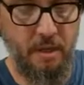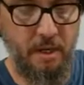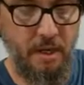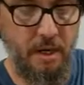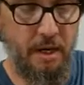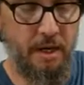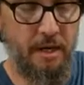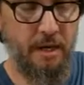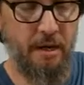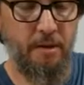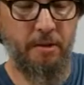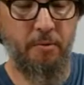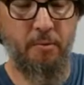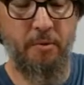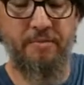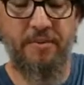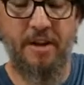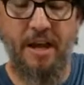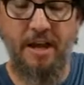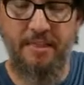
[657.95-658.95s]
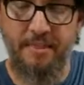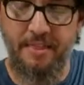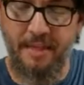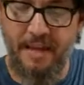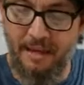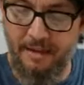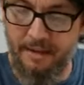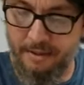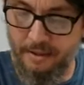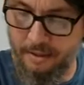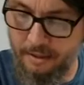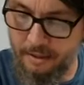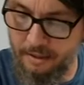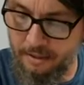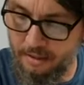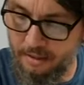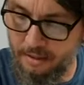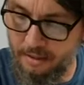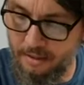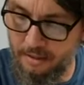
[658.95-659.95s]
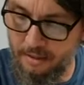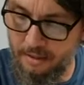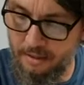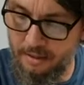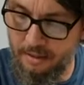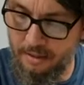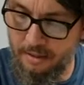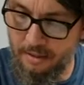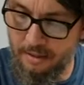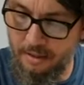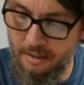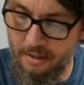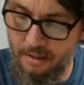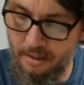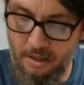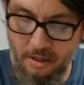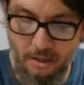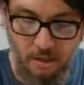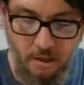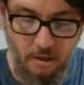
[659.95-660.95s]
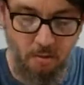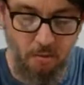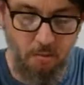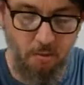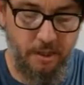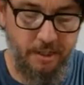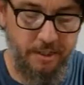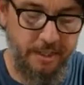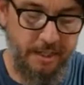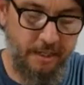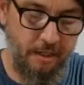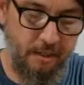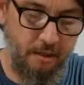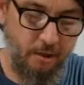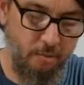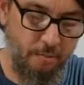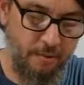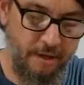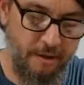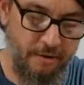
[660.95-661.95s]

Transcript: And now that we've got that done, we're going to take a little bit of